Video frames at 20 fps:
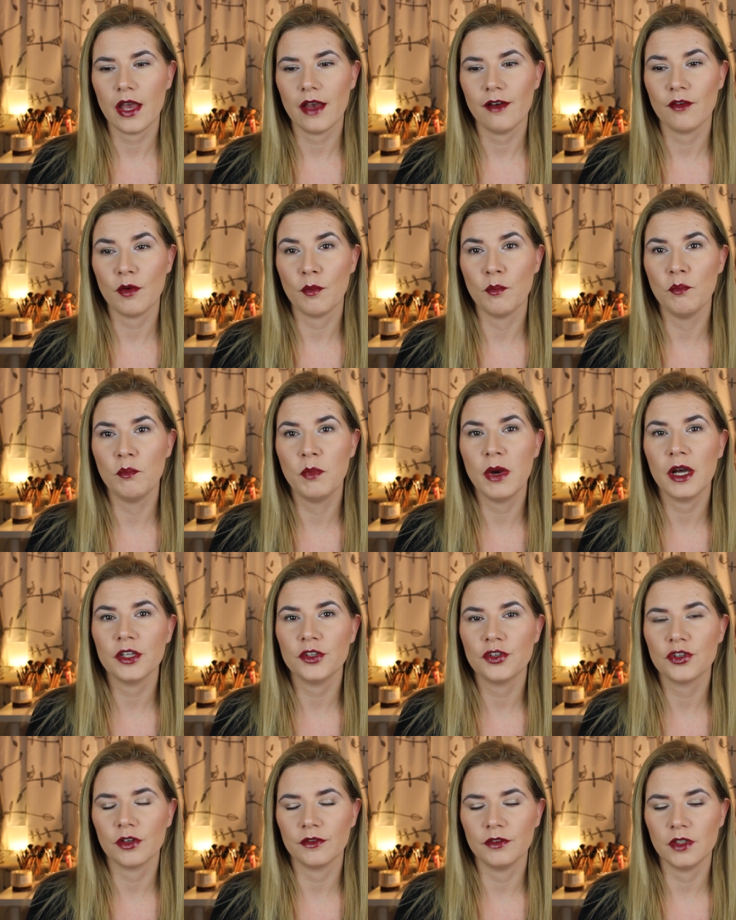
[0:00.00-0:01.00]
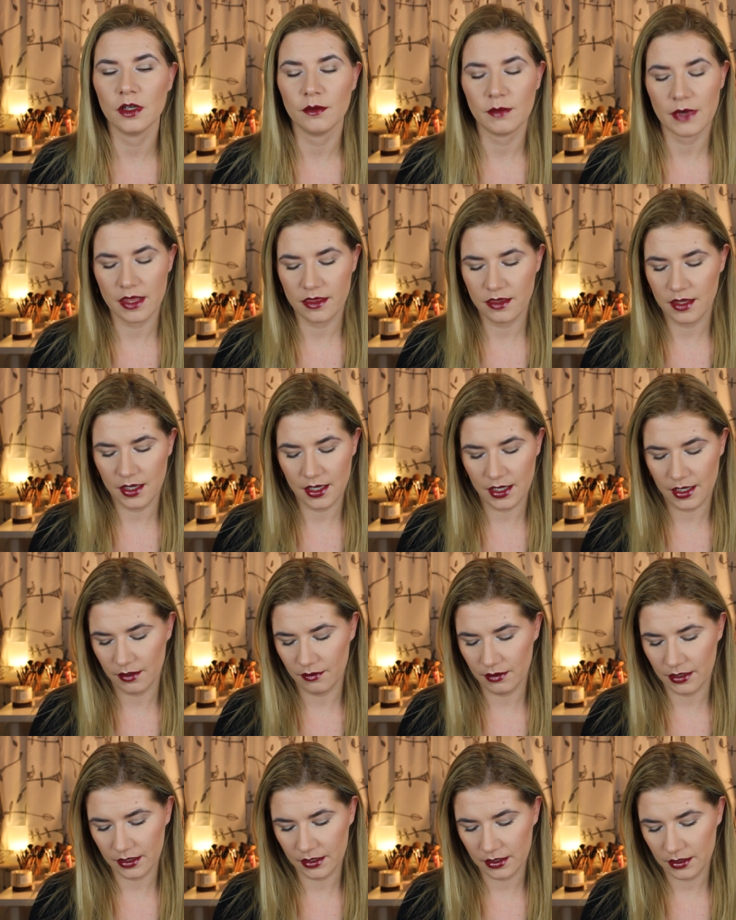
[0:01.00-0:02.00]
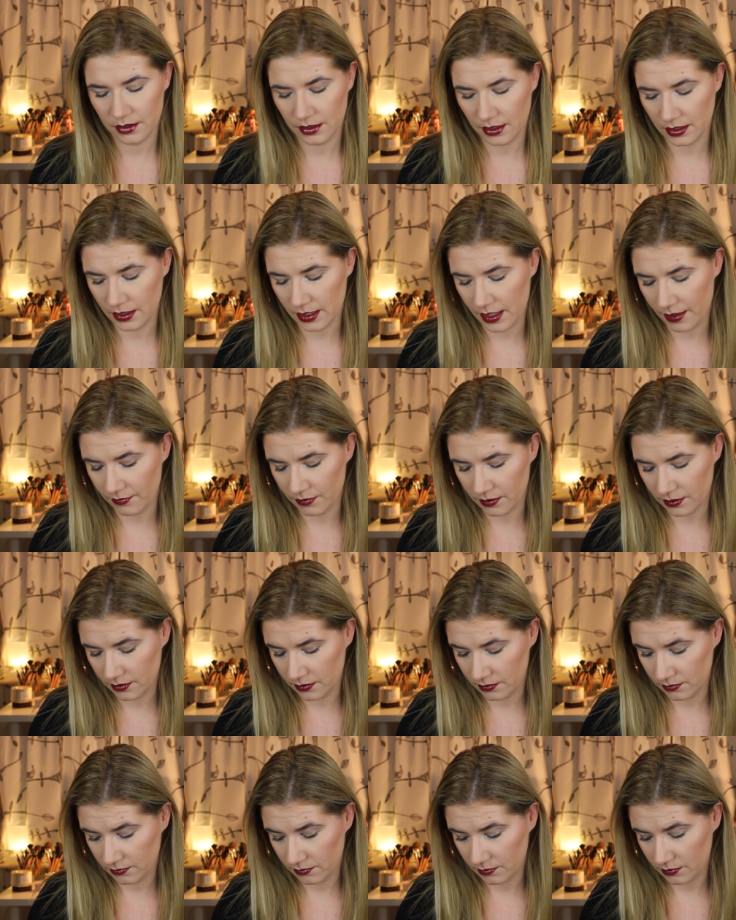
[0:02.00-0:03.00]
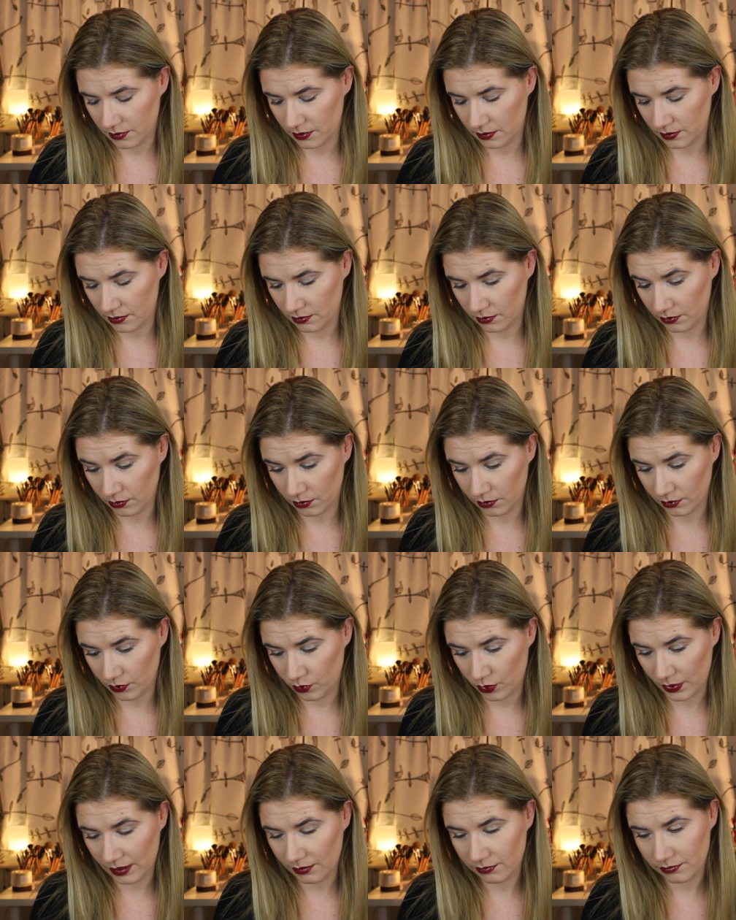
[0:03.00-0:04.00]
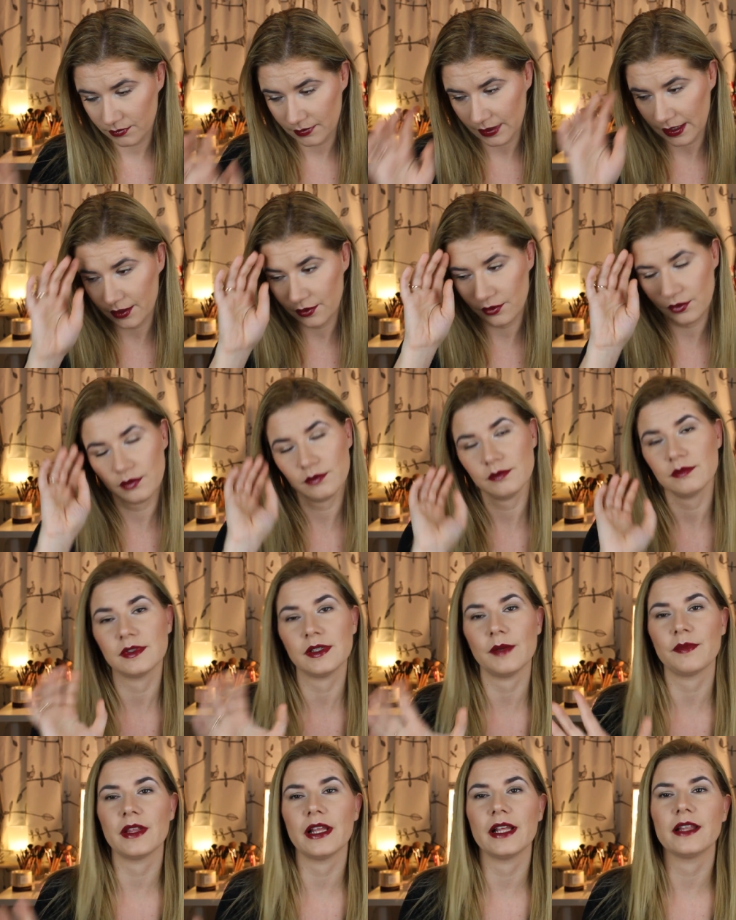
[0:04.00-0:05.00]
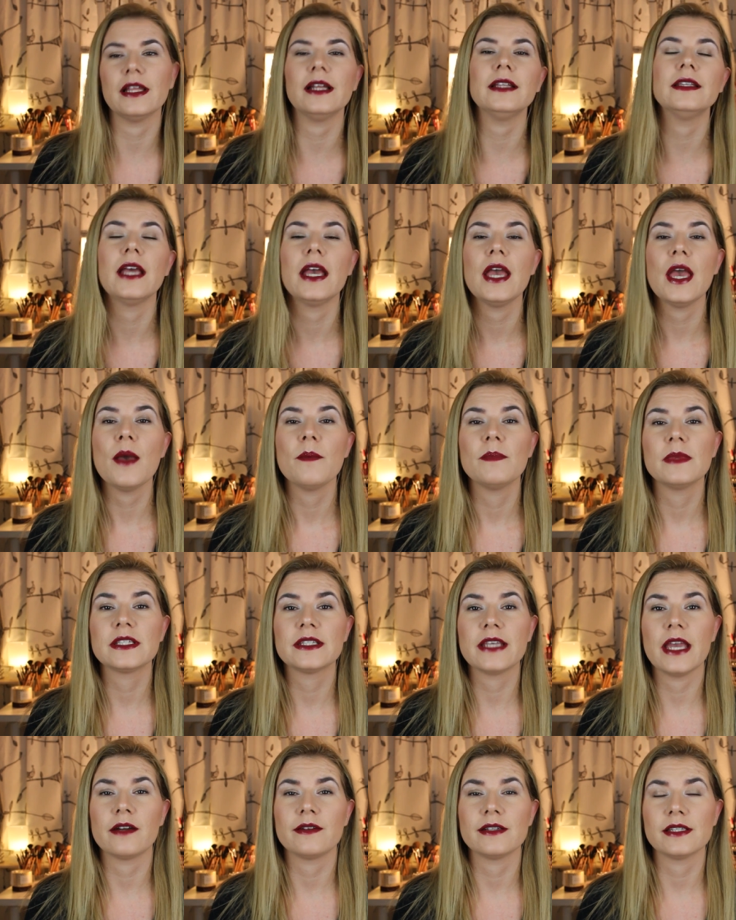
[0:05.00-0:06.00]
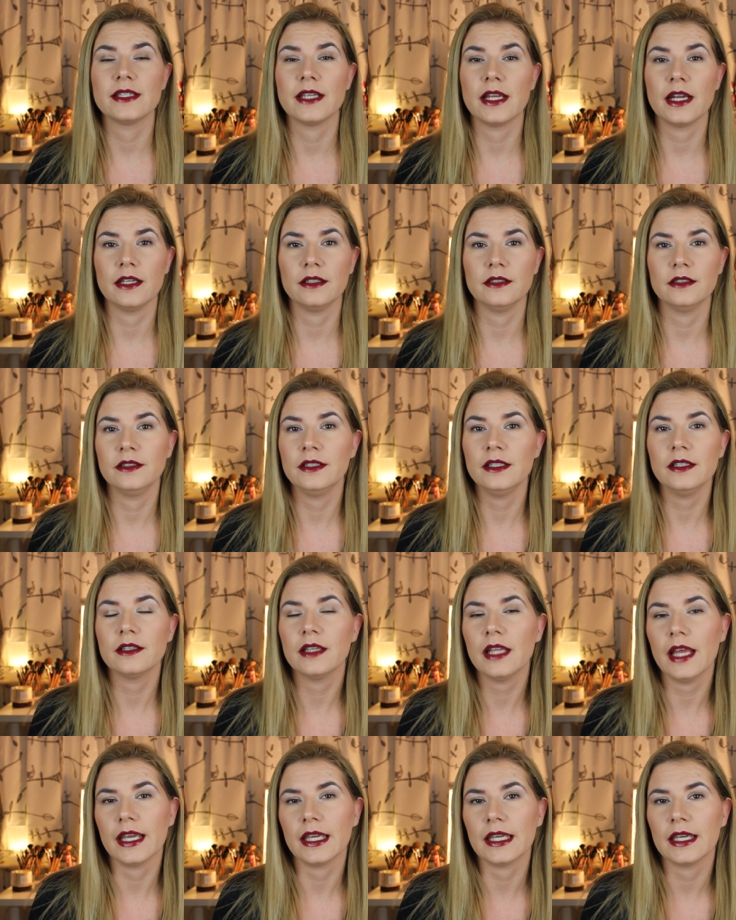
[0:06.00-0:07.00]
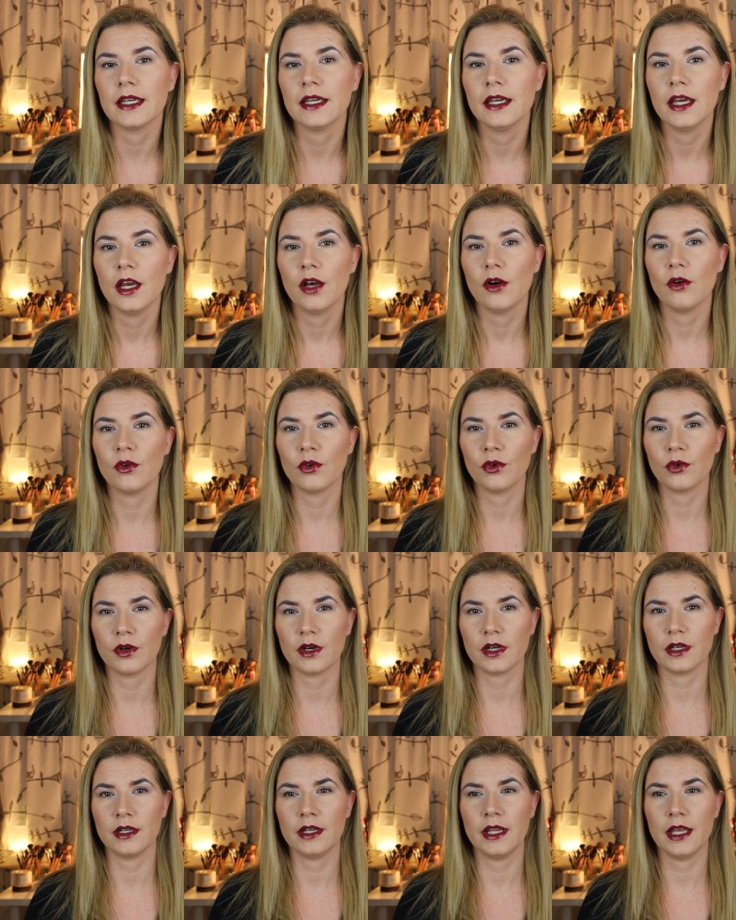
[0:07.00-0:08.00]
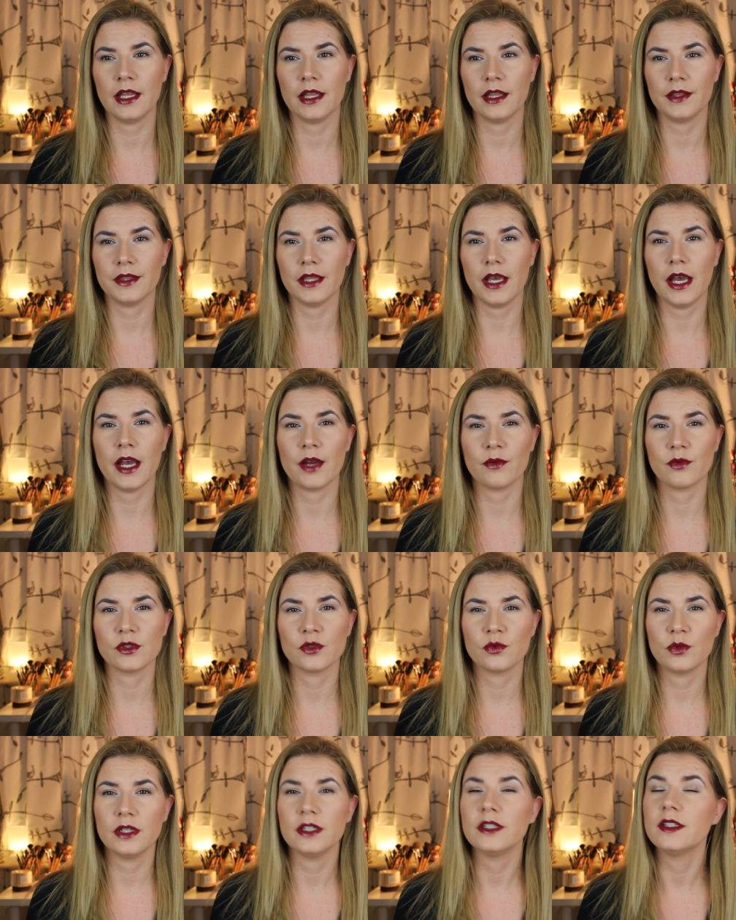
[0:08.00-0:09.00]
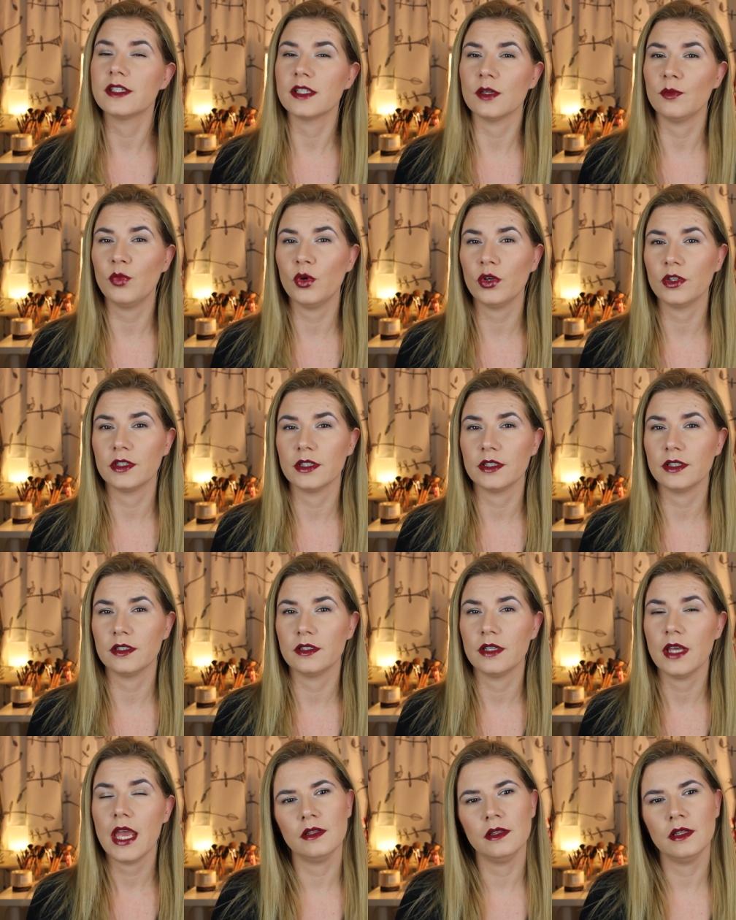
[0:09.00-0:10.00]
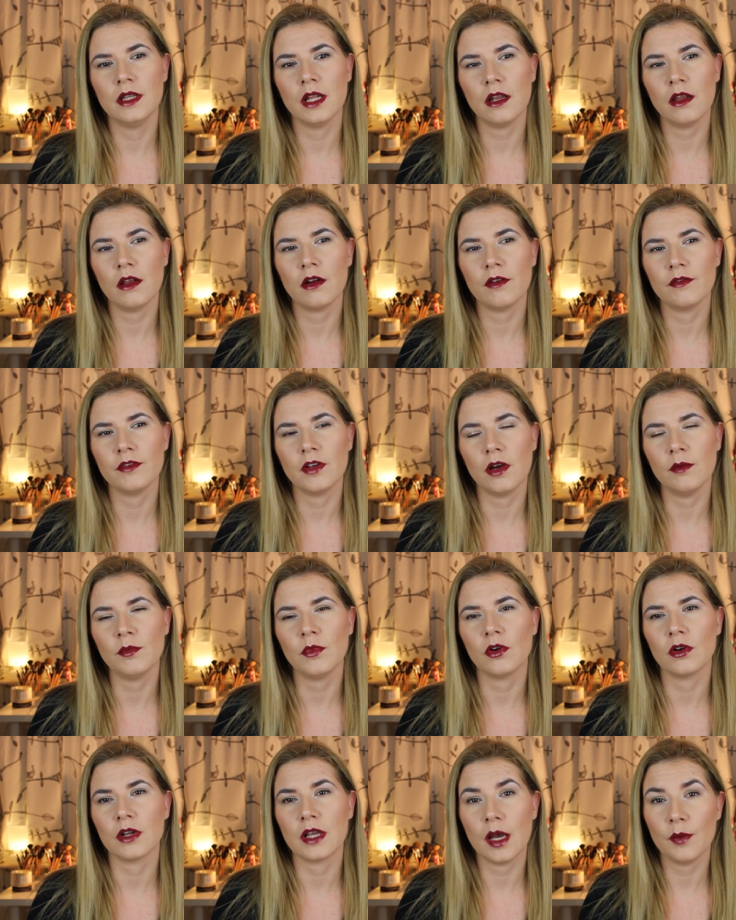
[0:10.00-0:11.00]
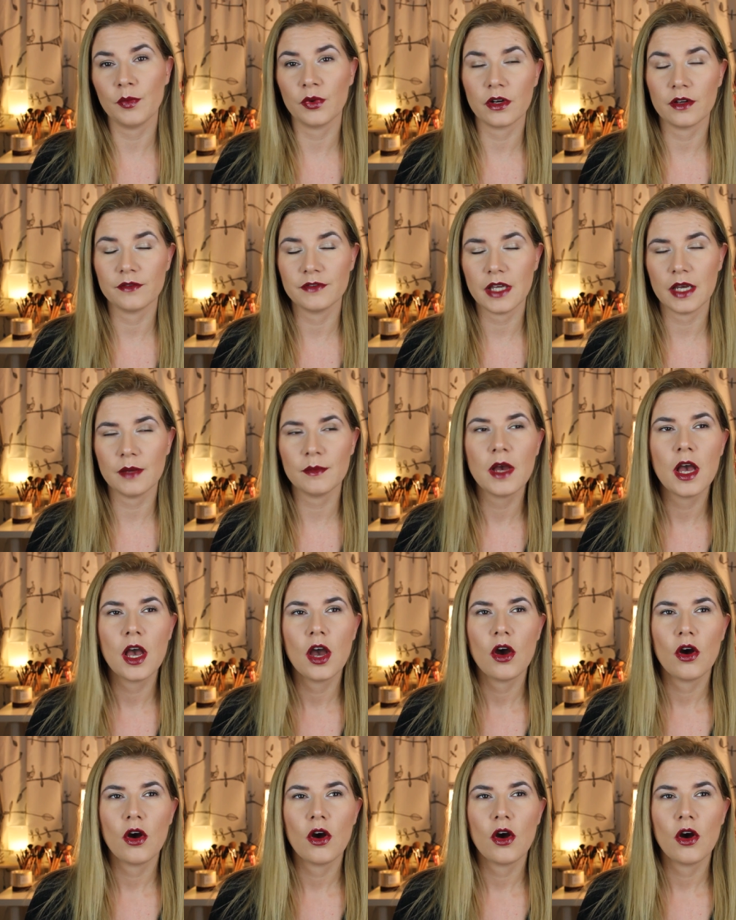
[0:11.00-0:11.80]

I have a bunch of them, I think I have like 11 or 12, I don't know, something like that, mascaras that I didn't like or that I was really disappointed in. There are a lot of them or a couple of them